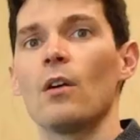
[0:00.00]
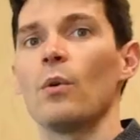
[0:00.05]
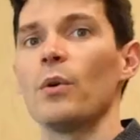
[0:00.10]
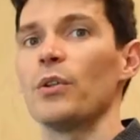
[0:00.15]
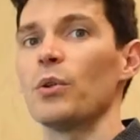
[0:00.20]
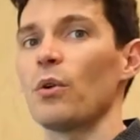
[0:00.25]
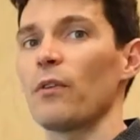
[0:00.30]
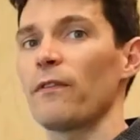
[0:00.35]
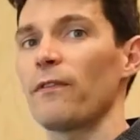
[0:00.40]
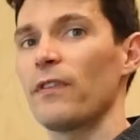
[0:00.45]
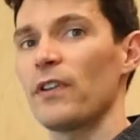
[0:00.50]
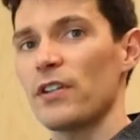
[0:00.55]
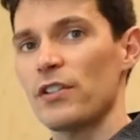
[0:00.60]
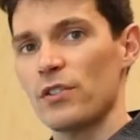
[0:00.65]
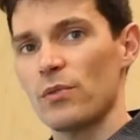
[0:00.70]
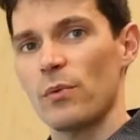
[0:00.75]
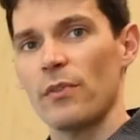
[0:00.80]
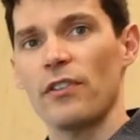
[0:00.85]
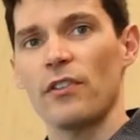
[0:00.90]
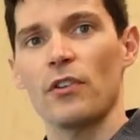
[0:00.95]
When you are
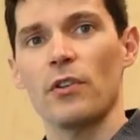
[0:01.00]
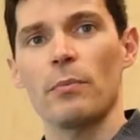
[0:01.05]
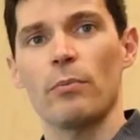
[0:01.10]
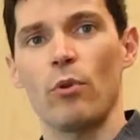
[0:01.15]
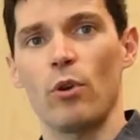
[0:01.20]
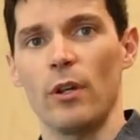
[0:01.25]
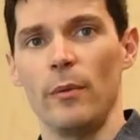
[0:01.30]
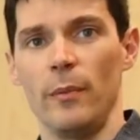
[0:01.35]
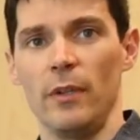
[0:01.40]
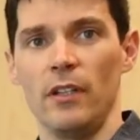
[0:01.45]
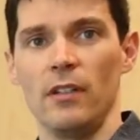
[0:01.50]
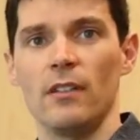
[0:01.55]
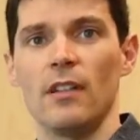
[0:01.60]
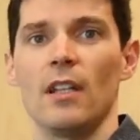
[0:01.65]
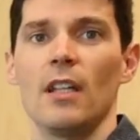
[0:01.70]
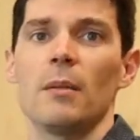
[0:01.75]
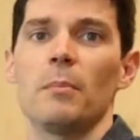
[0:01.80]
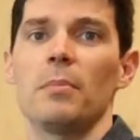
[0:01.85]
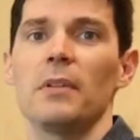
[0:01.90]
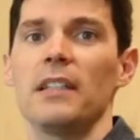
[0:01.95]
finished with your appointment,
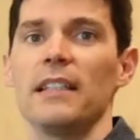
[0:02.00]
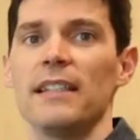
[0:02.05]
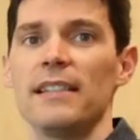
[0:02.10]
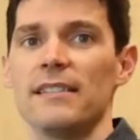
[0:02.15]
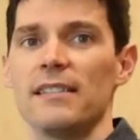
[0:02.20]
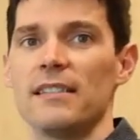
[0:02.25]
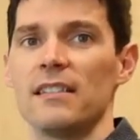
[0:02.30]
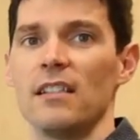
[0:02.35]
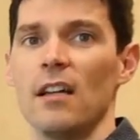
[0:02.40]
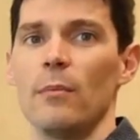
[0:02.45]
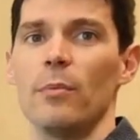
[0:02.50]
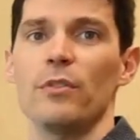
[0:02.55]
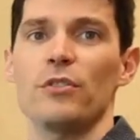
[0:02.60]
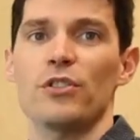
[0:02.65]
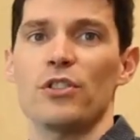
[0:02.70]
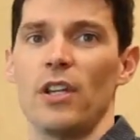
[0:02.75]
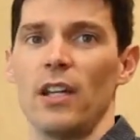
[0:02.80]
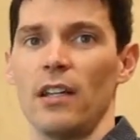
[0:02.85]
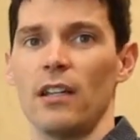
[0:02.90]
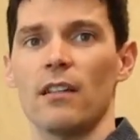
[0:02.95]
please double
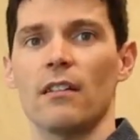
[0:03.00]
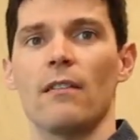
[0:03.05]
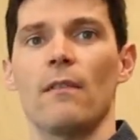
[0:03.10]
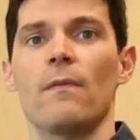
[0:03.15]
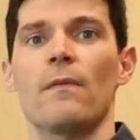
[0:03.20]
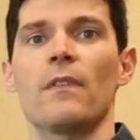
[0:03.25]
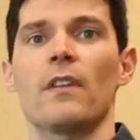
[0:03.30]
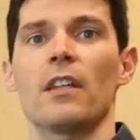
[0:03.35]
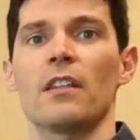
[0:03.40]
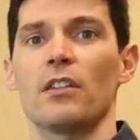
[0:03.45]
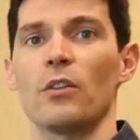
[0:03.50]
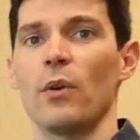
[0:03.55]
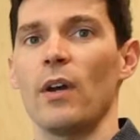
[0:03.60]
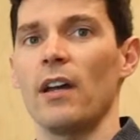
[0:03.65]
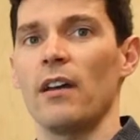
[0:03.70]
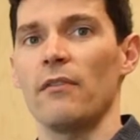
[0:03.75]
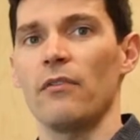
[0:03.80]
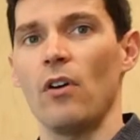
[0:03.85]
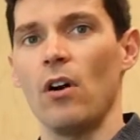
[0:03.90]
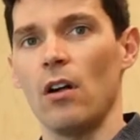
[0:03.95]
check that you
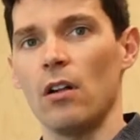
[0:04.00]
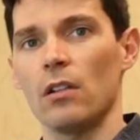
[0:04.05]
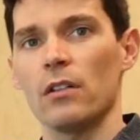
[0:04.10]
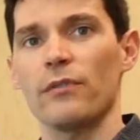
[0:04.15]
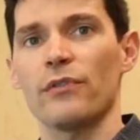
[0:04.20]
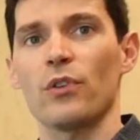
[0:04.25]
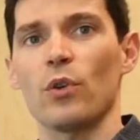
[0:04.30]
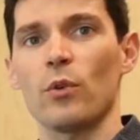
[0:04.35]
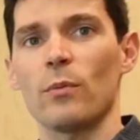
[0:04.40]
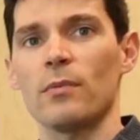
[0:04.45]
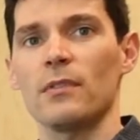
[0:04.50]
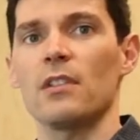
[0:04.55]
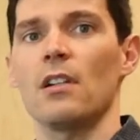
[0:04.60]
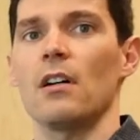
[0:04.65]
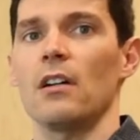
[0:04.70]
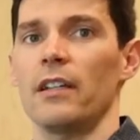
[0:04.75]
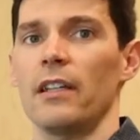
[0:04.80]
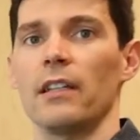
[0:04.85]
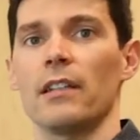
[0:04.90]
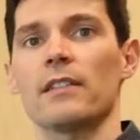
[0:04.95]
have all of your
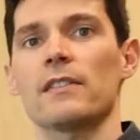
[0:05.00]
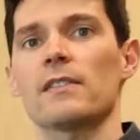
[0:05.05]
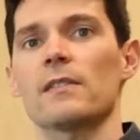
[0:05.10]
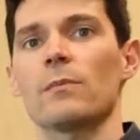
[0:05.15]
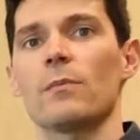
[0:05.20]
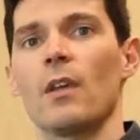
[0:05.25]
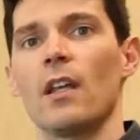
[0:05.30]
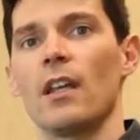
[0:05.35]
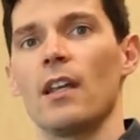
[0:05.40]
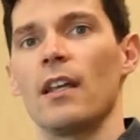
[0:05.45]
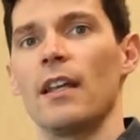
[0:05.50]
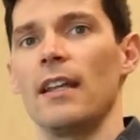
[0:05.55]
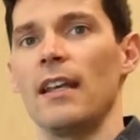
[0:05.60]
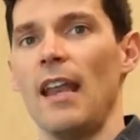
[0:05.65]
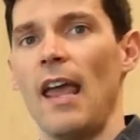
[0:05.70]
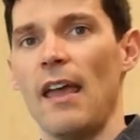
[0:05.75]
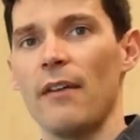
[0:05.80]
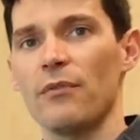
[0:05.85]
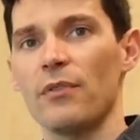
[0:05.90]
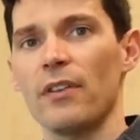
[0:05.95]
belongings and
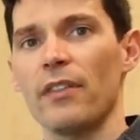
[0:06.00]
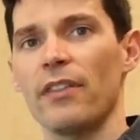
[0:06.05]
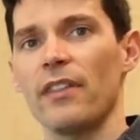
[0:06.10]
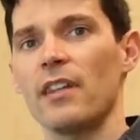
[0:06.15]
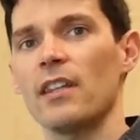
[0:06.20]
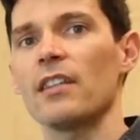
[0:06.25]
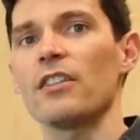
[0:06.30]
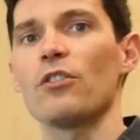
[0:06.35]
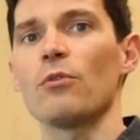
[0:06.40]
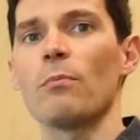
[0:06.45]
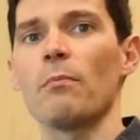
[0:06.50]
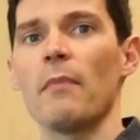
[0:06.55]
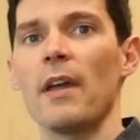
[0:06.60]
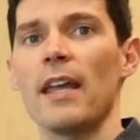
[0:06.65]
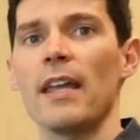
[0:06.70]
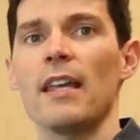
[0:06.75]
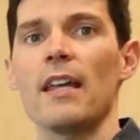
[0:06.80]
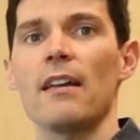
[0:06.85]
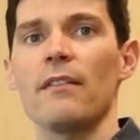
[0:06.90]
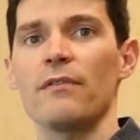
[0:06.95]
everything you
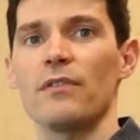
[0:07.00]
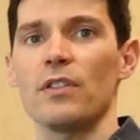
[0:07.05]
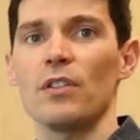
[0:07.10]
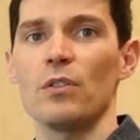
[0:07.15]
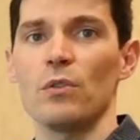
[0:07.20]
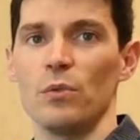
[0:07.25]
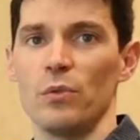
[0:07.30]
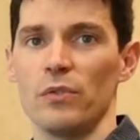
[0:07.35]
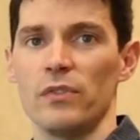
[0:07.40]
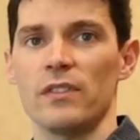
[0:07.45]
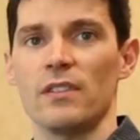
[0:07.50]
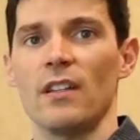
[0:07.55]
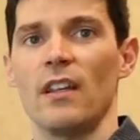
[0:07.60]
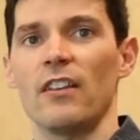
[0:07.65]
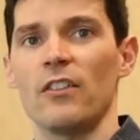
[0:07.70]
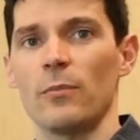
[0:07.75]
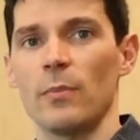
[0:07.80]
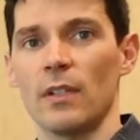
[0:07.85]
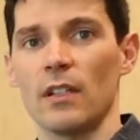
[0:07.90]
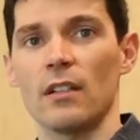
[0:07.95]
may have used
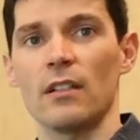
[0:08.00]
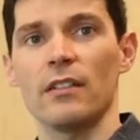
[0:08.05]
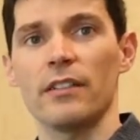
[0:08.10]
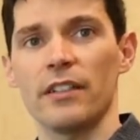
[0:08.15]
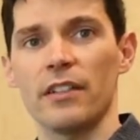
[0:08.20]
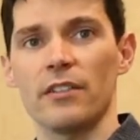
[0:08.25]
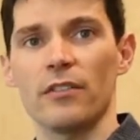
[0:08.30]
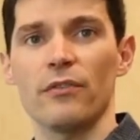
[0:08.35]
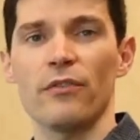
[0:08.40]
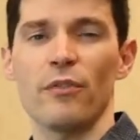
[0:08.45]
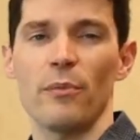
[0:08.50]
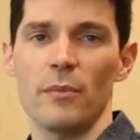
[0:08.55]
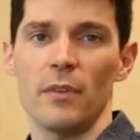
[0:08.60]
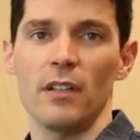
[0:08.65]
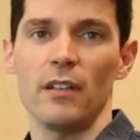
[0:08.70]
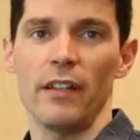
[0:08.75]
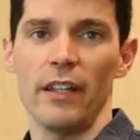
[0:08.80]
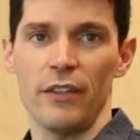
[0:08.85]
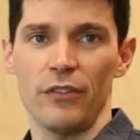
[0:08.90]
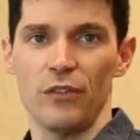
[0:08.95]
has been cleared from the
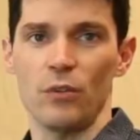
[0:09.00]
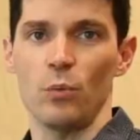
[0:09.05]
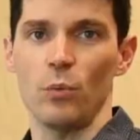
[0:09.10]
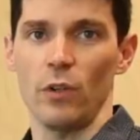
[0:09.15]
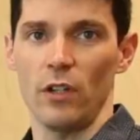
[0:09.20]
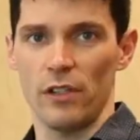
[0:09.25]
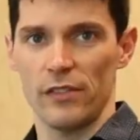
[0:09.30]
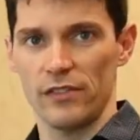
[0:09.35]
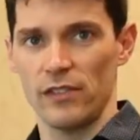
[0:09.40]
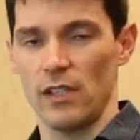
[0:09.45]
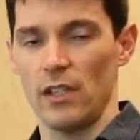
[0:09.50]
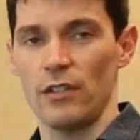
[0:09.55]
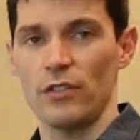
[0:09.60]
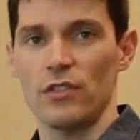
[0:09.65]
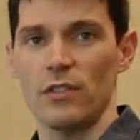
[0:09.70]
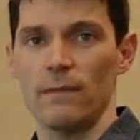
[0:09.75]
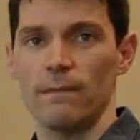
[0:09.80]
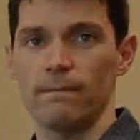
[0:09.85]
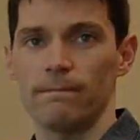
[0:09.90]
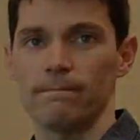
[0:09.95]
laser
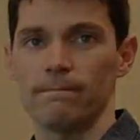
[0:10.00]
workstation.